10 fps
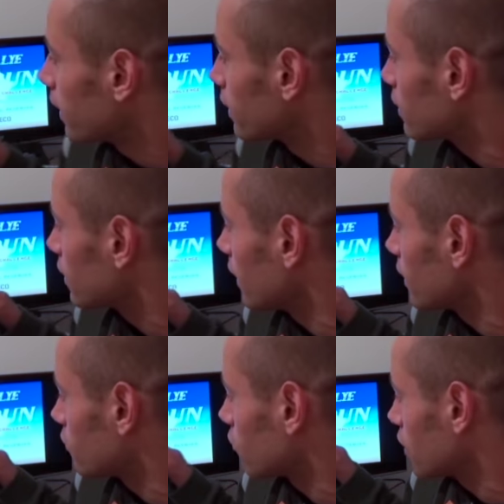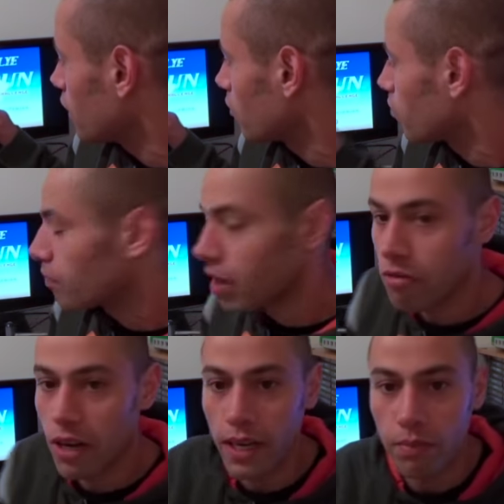it's still a
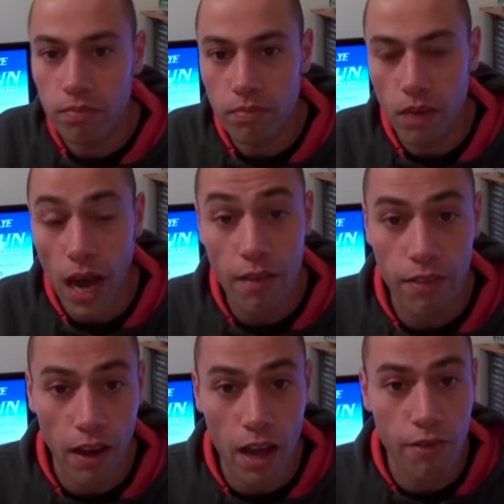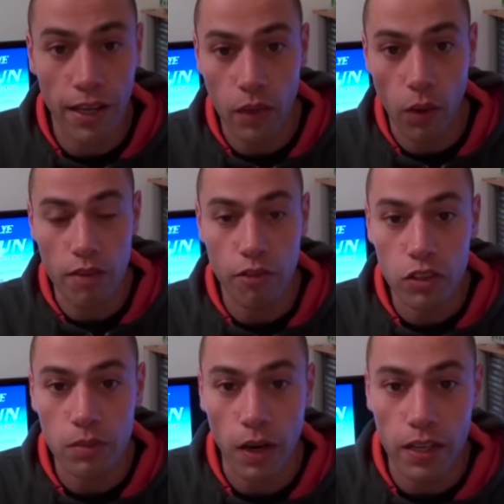really. I find it quite fun,
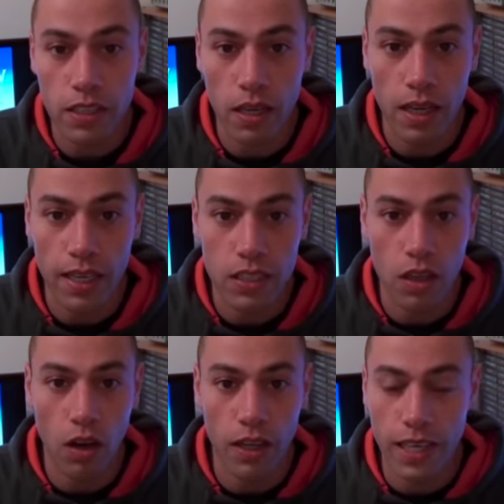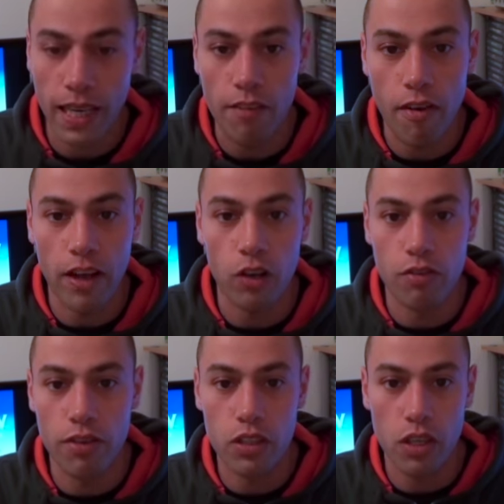to be honest. It didn't get very good
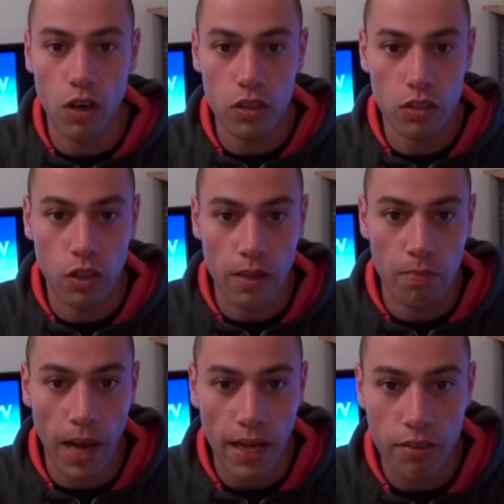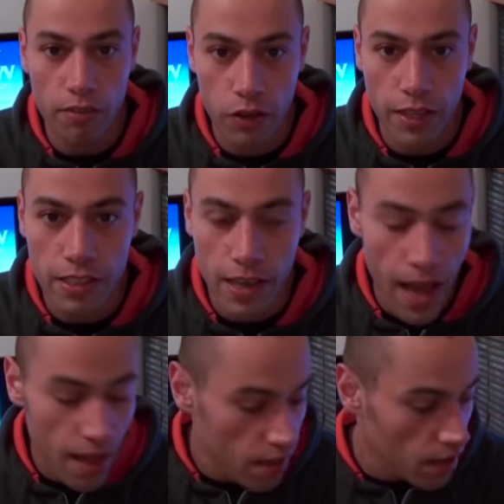review scores looking back through the
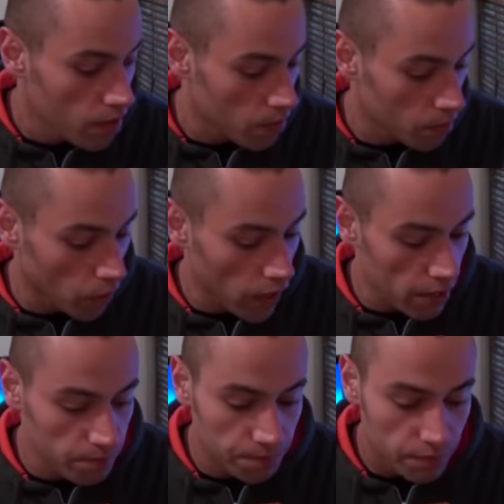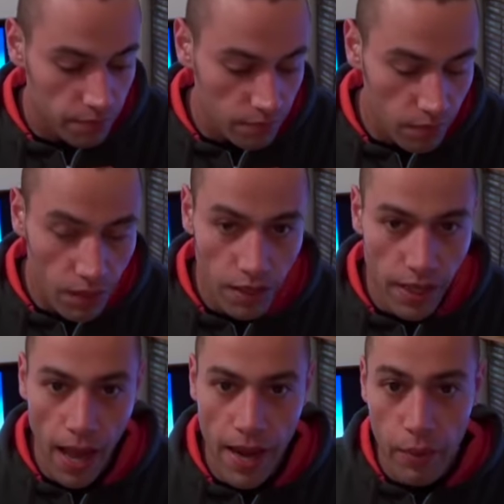internet, but
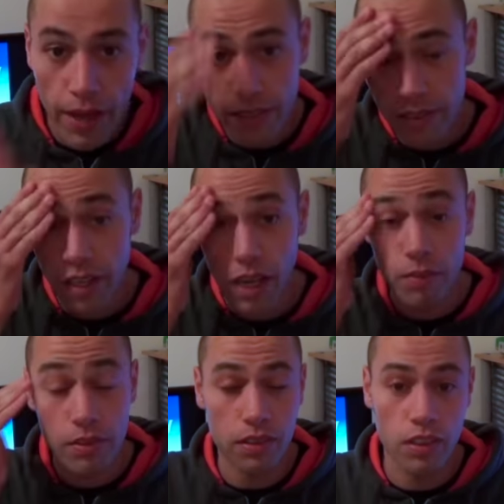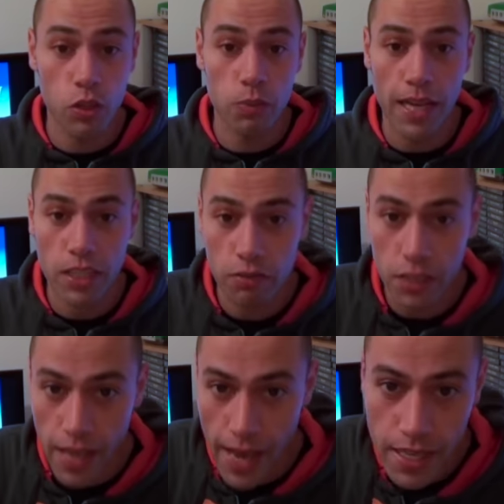yeah. Anyway, the subject of
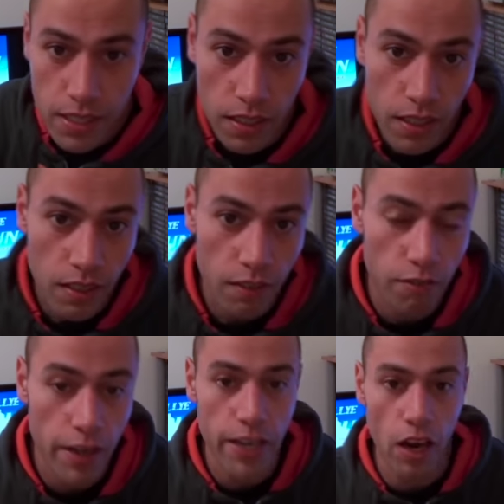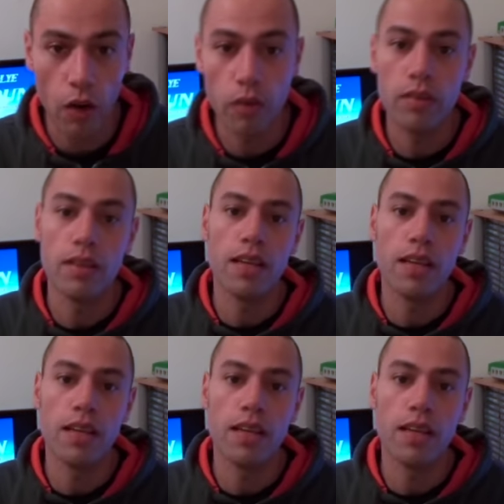today's video